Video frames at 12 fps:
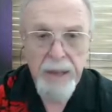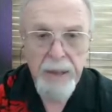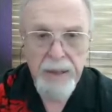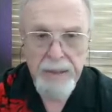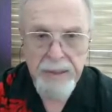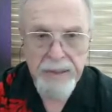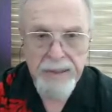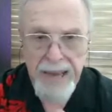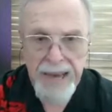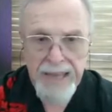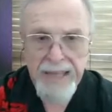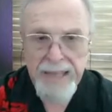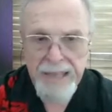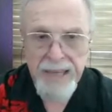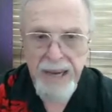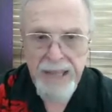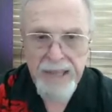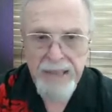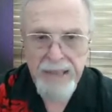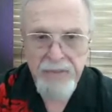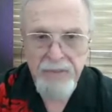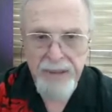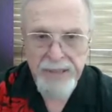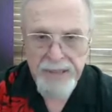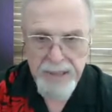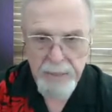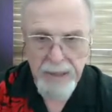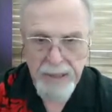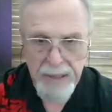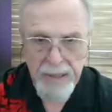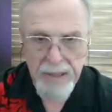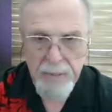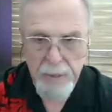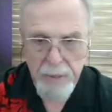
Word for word: It, that is not a defense to make a